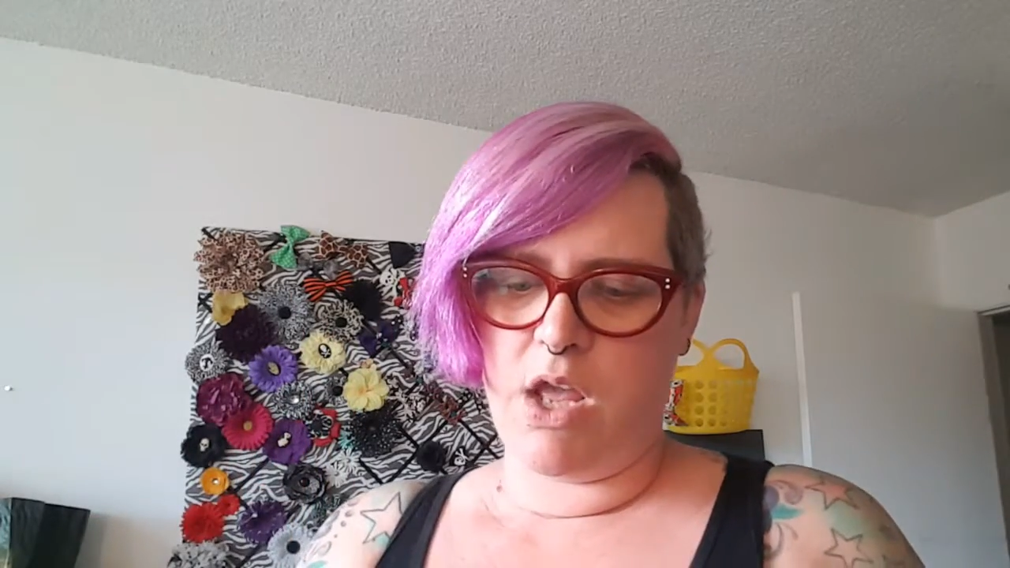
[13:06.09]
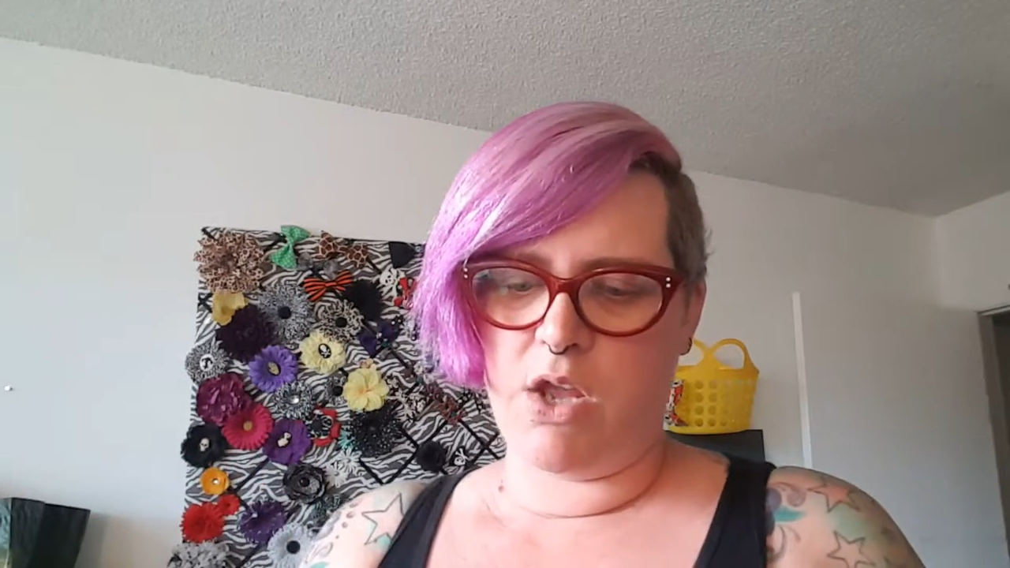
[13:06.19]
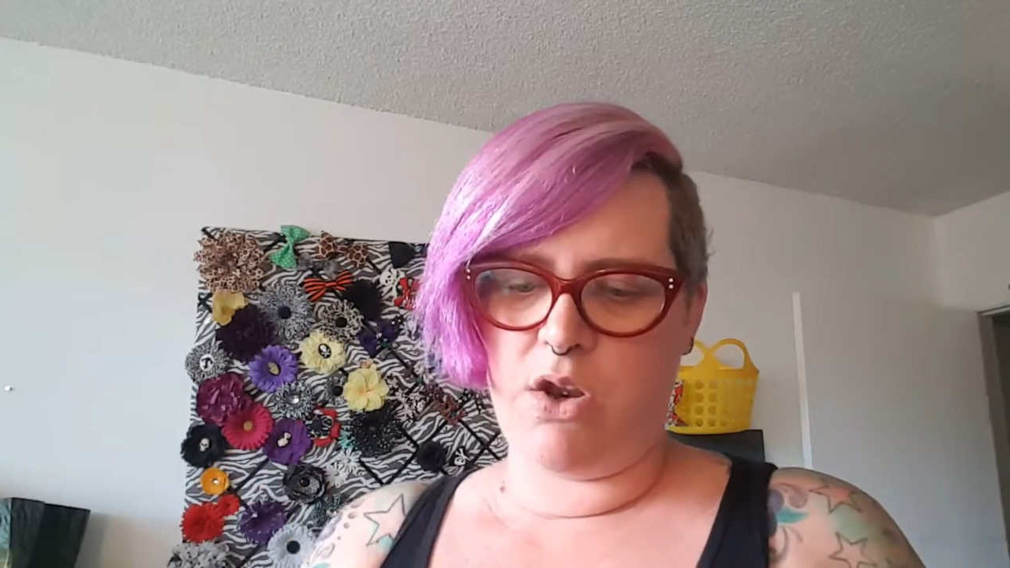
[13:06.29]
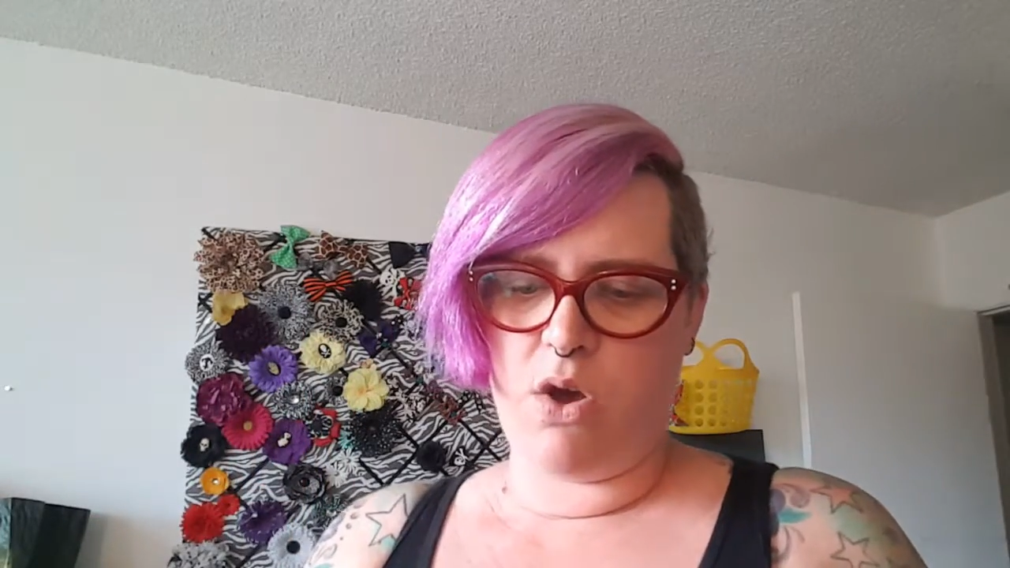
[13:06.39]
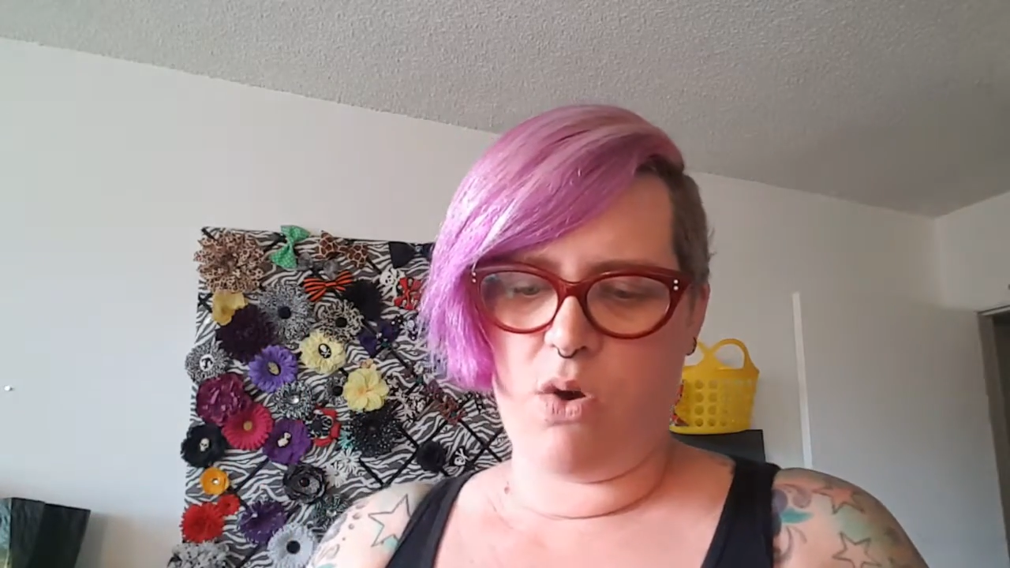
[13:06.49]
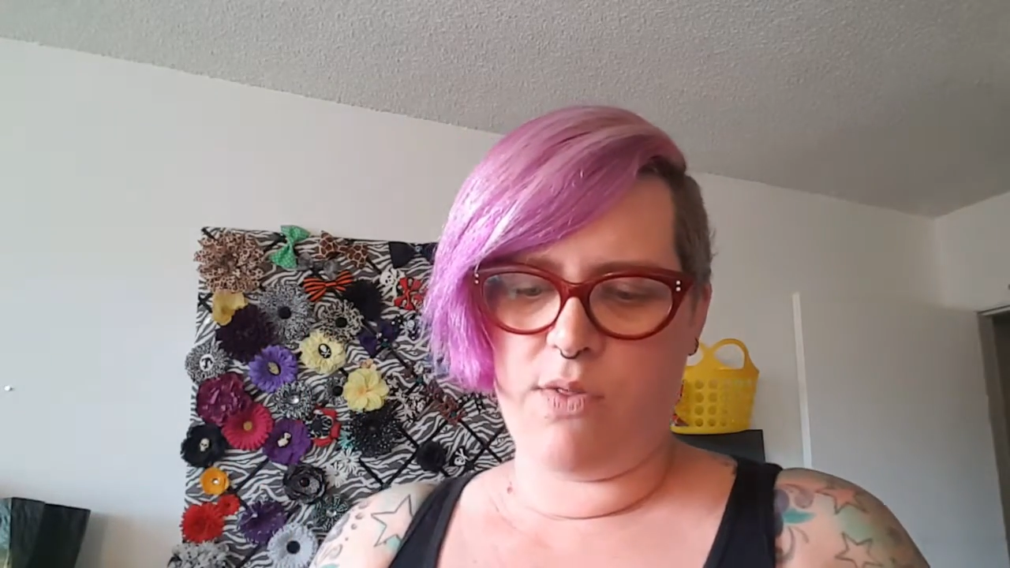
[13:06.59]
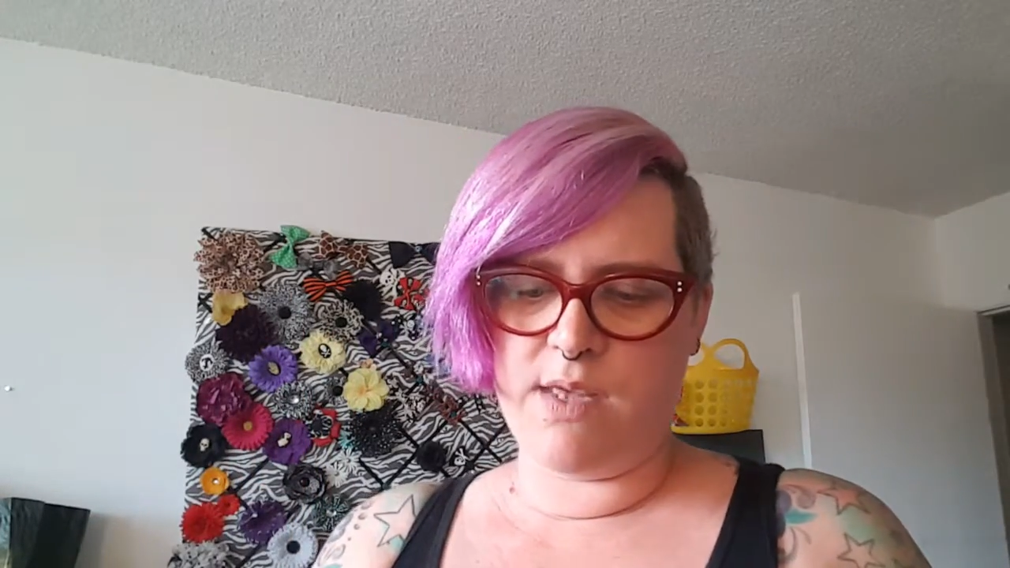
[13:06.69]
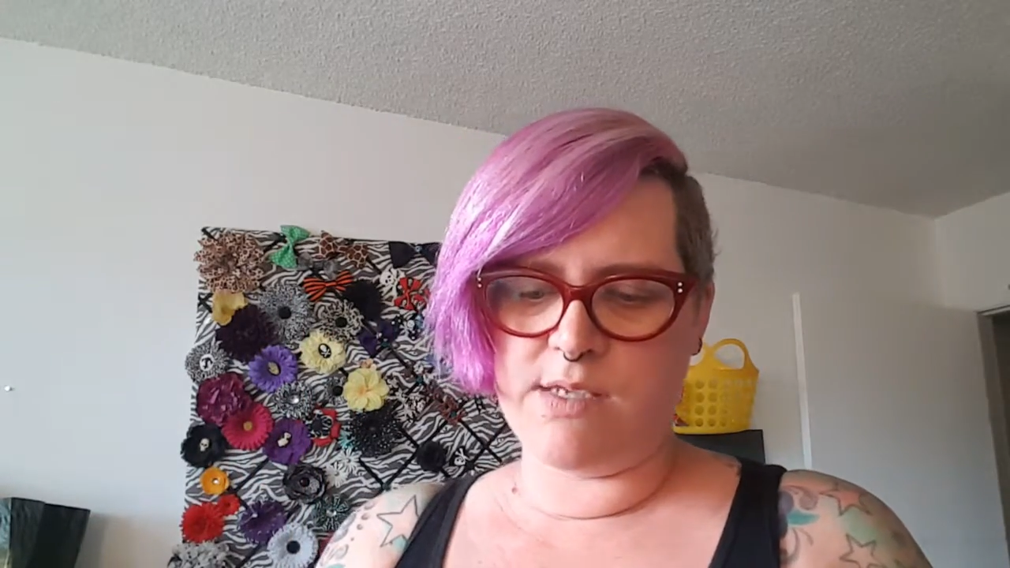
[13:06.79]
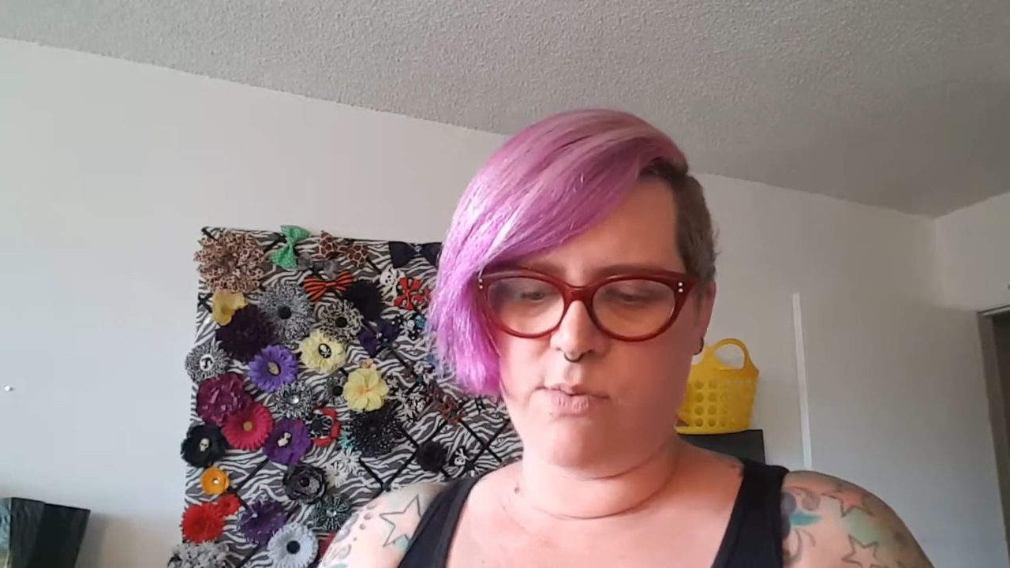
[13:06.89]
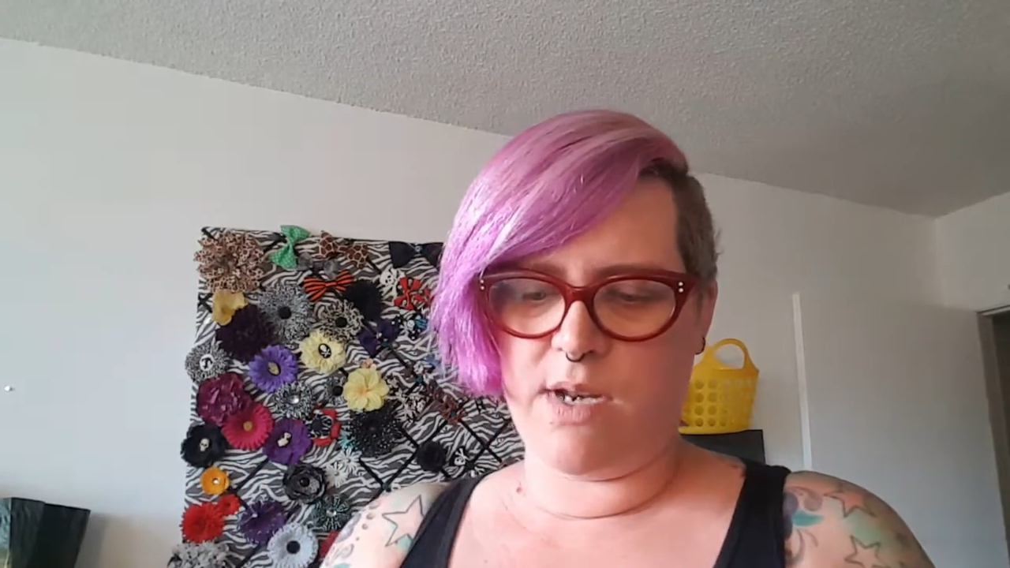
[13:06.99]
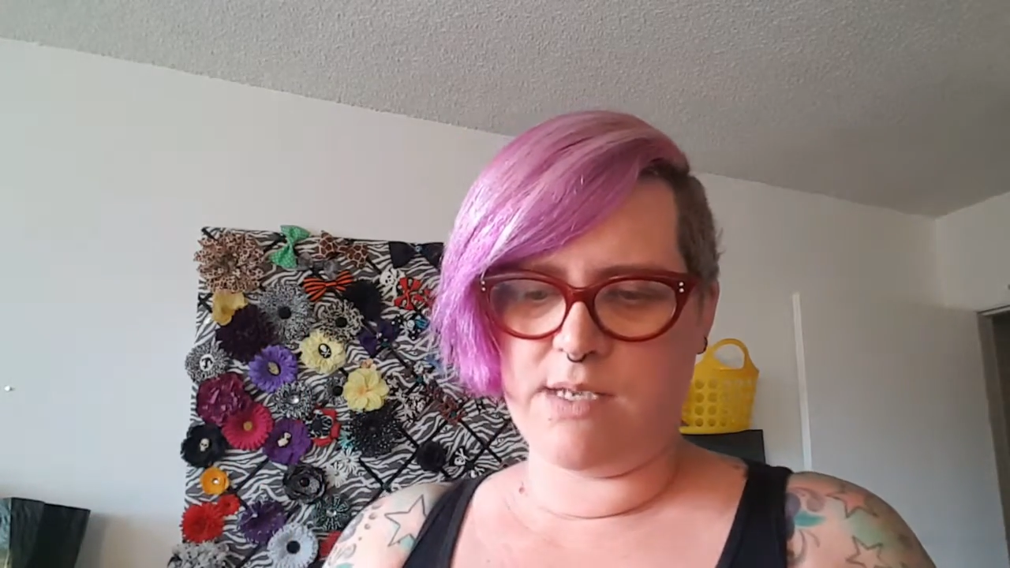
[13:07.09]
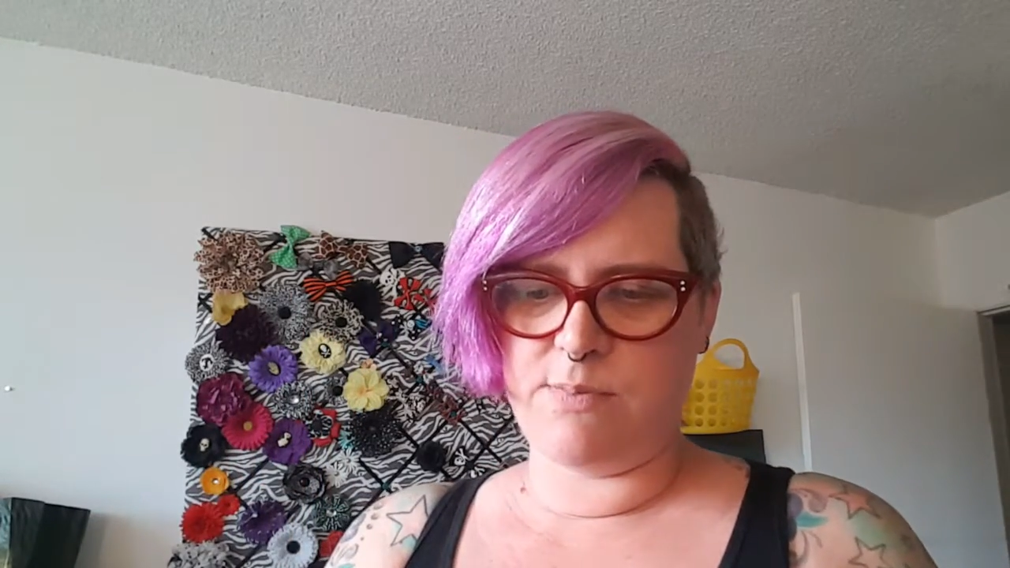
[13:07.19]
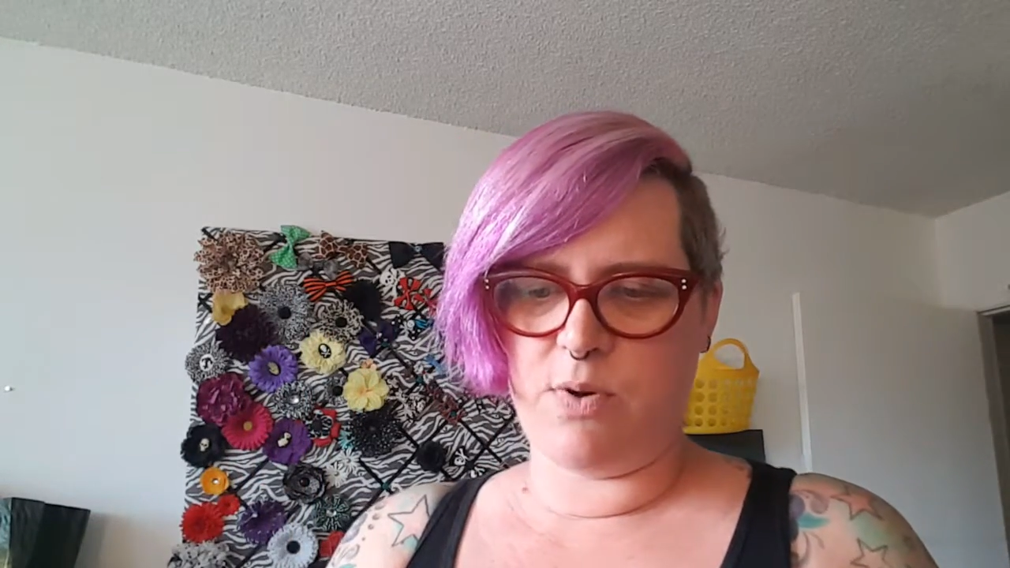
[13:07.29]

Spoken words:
you know, this one is